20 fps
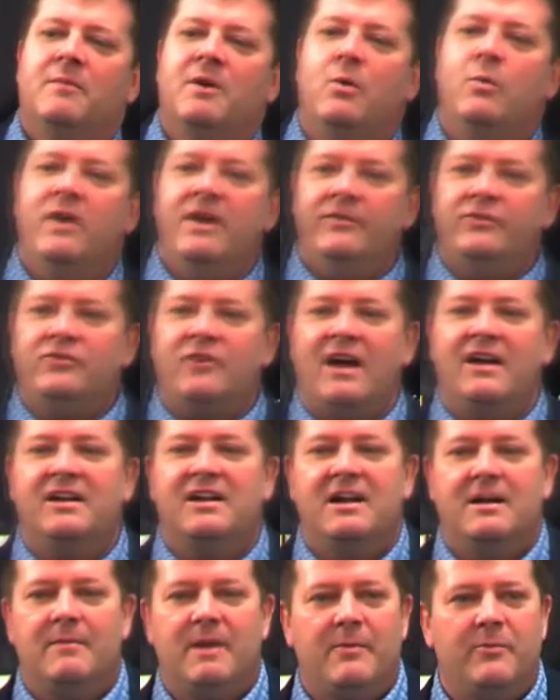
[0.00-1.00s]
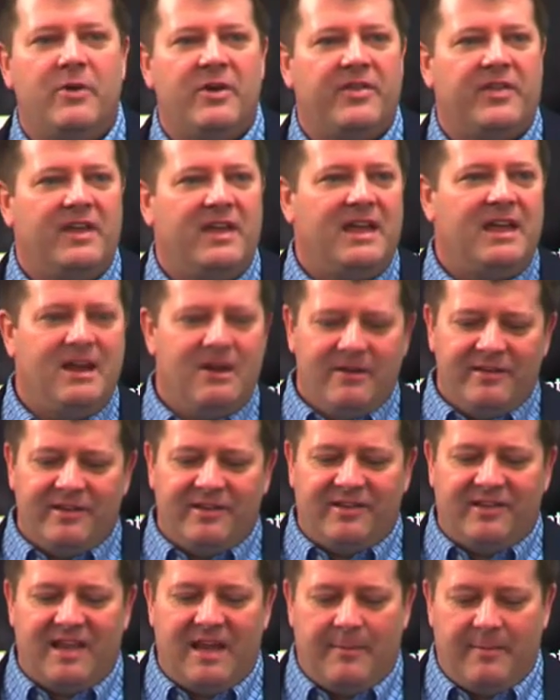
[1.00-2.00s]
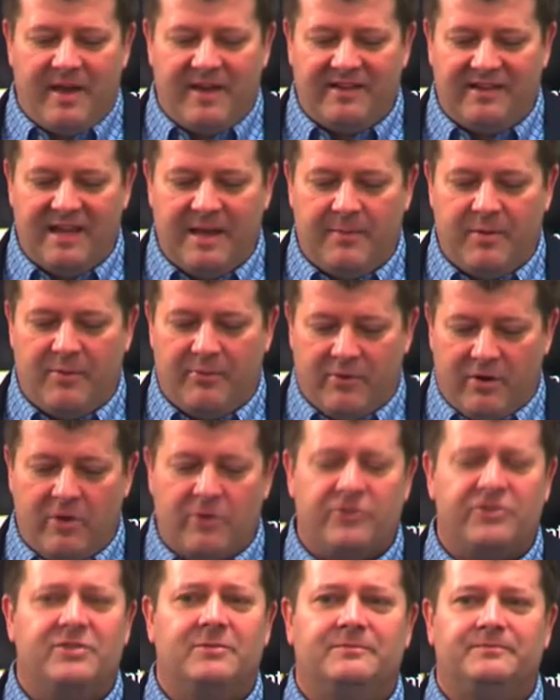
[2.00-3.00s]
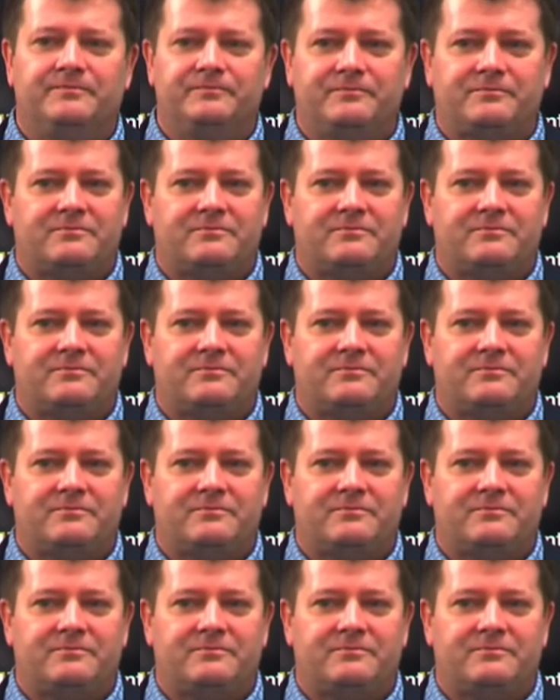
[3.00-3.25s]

But we've tried to come up with, here's a step-by-step approach